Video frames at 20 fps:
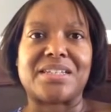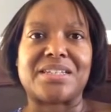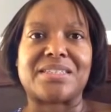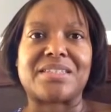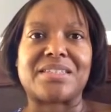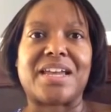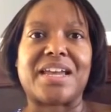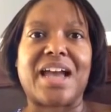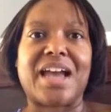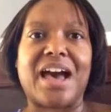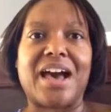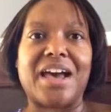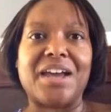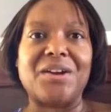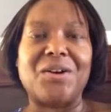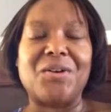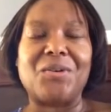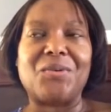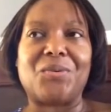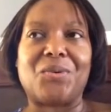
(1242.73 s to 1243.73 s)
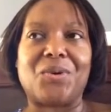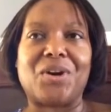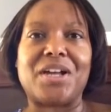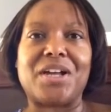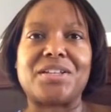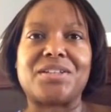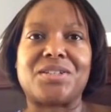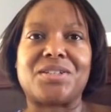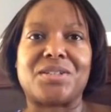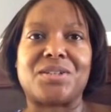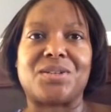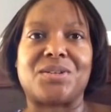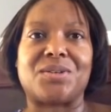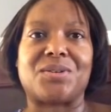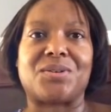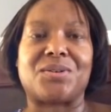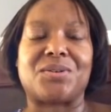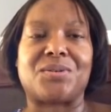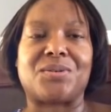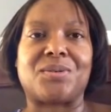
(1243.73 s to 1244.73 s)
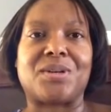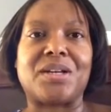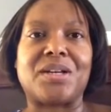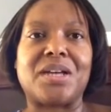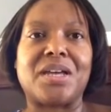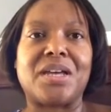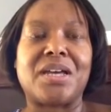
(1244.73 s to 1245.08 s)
It's like, I don't want to